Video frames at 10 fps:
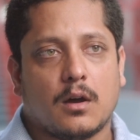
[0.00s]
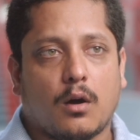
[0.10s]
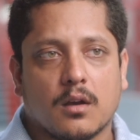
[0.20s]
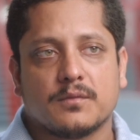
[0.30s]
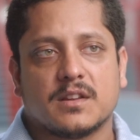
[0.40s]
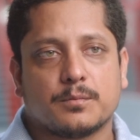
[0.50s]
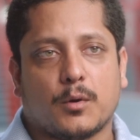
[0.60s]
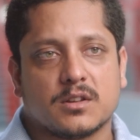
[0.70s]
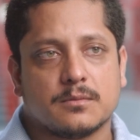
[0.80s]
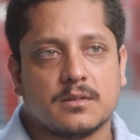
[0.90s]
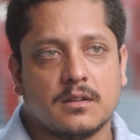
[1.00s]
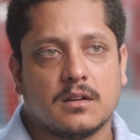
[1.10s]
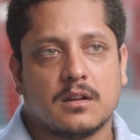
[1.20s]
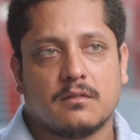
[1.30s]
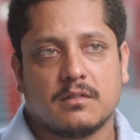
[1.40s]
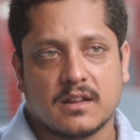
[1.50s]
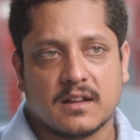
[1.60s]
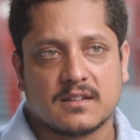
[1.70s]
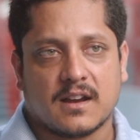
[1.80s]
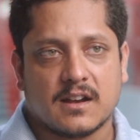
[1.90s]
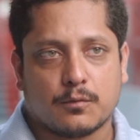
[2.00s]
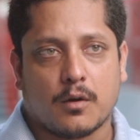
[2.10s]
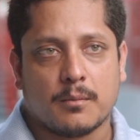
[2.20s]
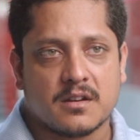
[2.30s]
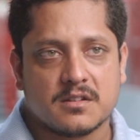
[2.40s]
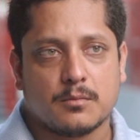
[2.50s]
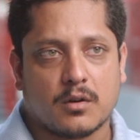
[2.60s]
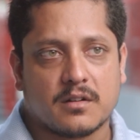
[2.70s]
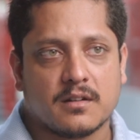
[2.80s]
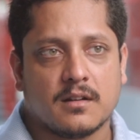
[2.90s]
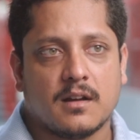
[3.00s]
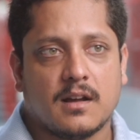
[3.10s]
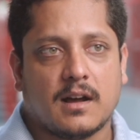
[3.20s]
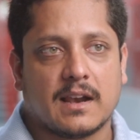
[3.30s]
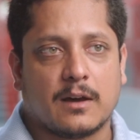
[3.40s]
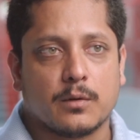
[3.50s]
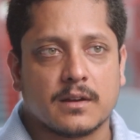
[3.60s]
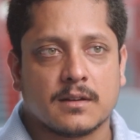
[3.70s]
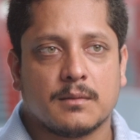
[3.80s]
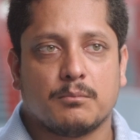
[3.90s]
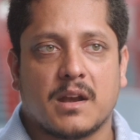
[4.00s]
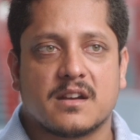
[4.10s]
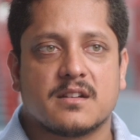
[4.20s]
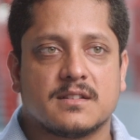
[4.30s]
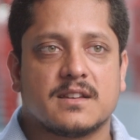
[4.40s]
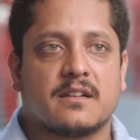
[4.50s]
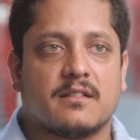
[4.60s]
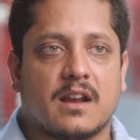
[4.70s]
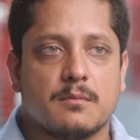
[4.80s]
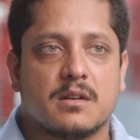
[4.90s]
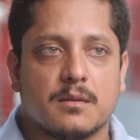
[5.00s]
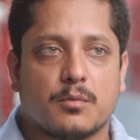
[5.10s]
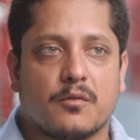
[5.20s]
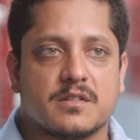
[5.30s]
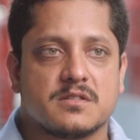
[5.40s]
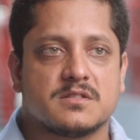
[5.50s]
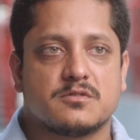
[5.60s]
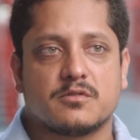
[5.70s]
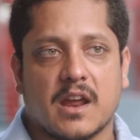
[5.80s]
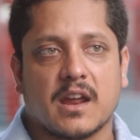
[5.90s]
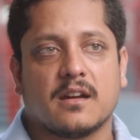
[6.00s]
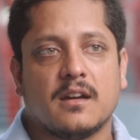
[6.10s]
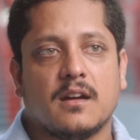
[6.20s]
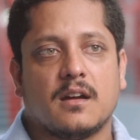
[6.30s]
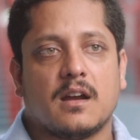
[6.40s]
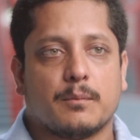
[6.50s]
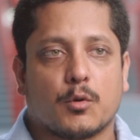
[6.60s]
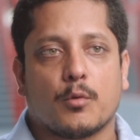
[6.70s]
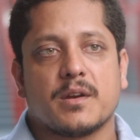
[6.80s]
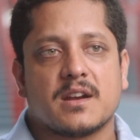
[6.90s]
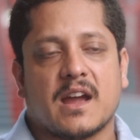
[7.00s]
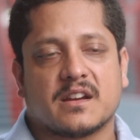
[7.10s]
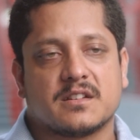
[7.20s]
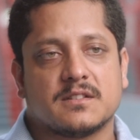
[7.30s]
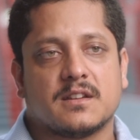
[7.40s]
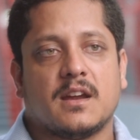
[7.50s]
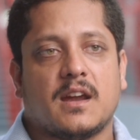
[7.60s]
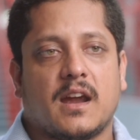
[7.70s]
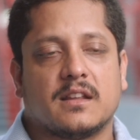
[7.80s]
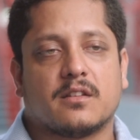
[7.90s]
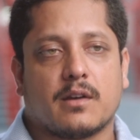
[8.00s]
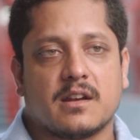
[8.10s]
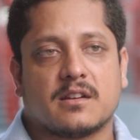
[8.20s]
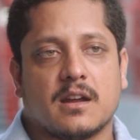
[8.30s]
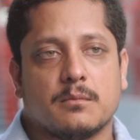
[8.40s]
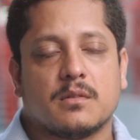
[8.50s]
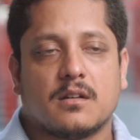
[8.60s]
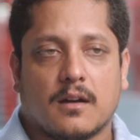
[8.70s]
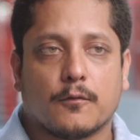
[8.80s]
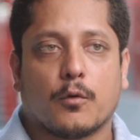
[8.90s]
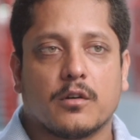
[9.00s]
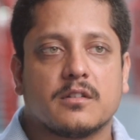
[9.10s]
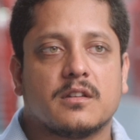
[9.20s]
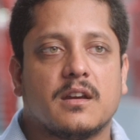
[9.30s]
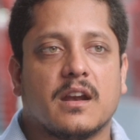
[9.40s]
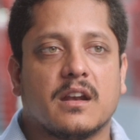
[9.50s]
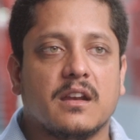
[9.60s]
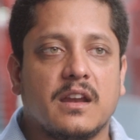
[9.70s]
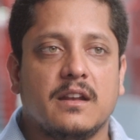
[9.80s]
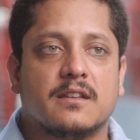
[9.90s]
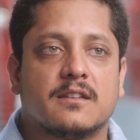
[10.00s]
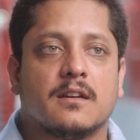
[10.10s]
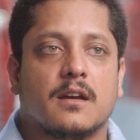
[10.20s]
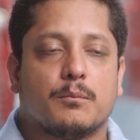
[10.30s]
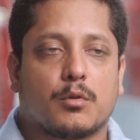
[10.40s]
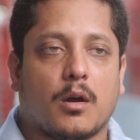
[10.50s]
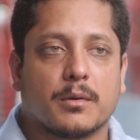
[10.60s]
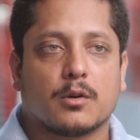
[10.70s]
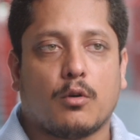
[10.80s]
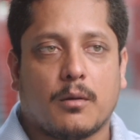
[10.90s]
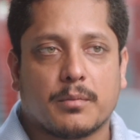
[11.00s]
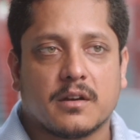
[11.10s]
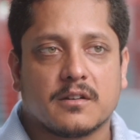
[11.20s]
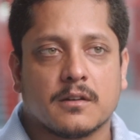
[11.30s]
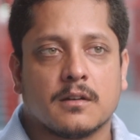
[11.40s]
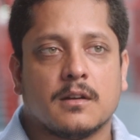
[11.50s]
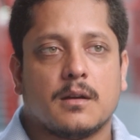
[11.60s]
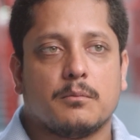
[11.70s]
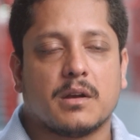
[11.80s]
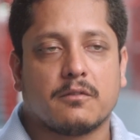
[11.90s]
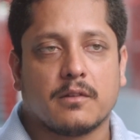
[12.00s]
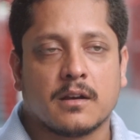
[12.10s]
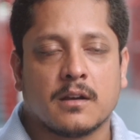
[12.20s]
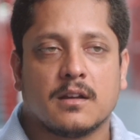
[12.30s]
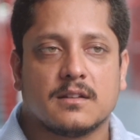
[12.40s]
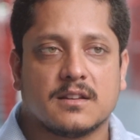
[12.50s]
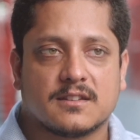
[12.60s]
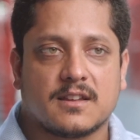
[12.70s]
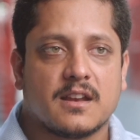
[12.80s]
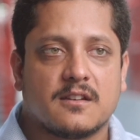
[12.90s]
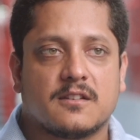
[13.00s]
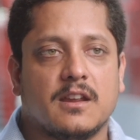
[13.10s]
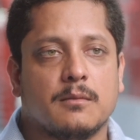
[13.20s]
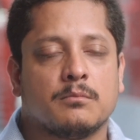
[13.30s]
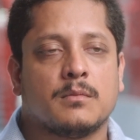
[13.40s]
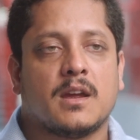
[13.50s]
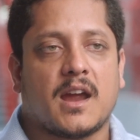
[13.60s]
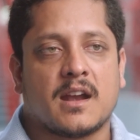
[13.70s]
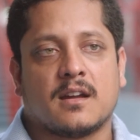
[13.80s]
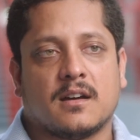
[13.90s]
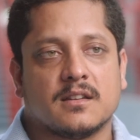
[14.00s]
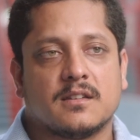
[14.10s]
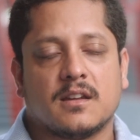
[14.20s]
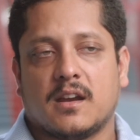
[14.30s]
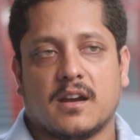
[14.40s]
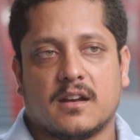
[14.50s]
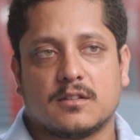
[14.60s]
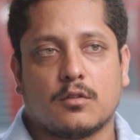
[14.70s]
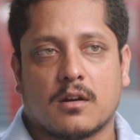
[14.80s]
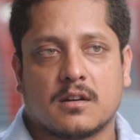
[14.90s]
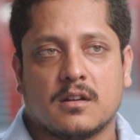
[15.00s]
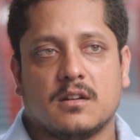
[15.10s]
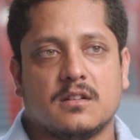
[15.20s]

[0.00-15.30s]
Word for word: All of this possible with insights from Energy Monitor allowing maintenance and reliability professionals to take appropriate actions at the right time. Of course, it needs proper cooperation between the site team and us. It is not